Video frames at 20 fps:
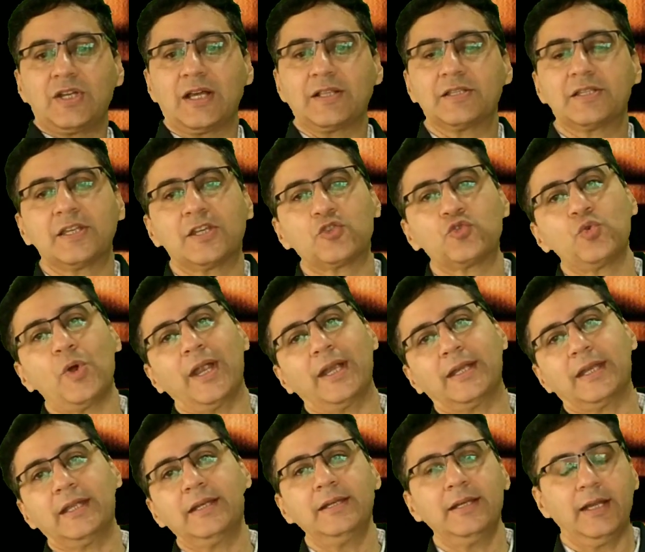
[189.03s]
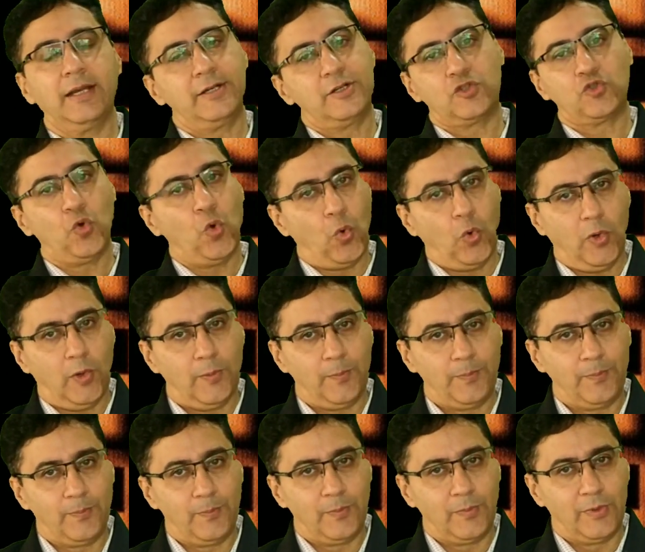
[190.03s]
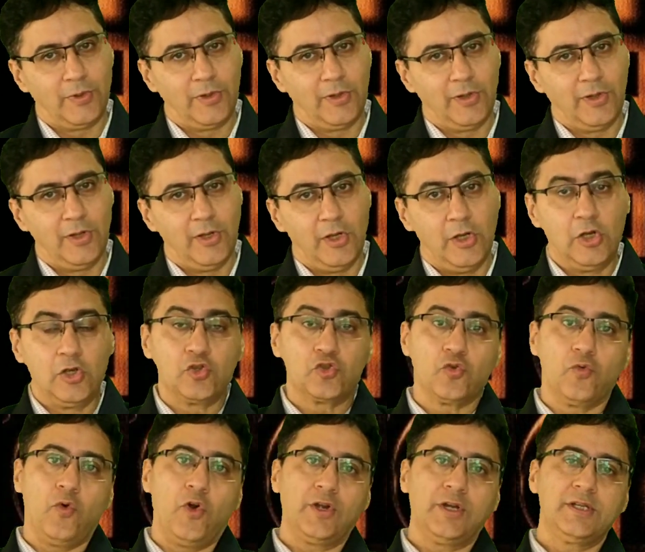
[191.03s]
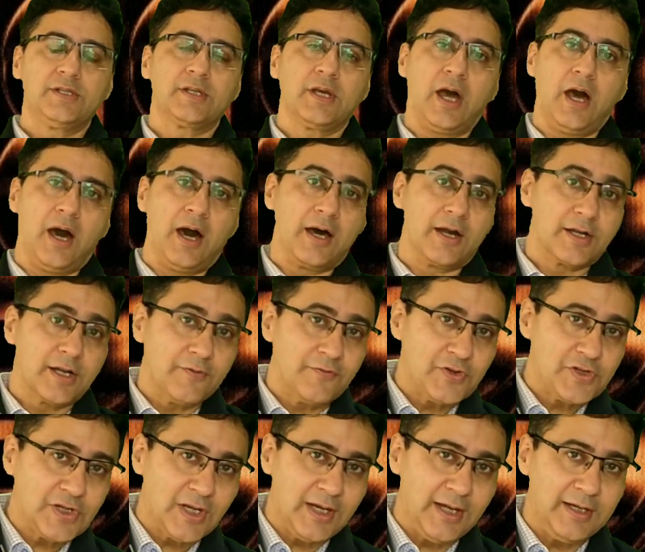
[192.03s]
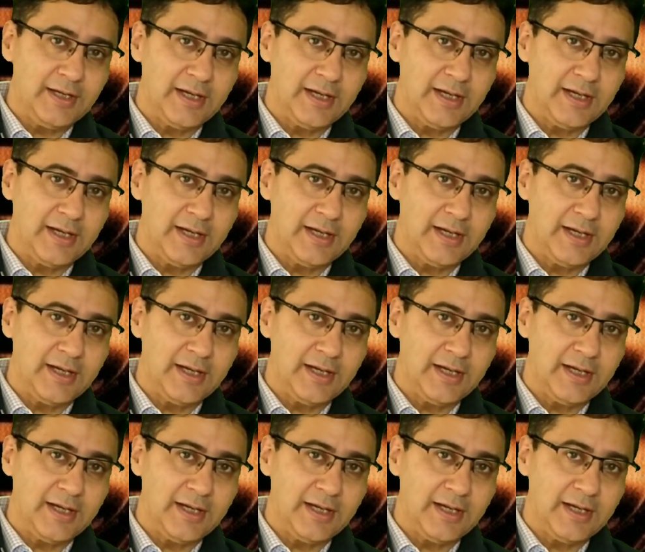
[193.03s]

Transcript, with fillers: chances to attain its goal. So what is artificial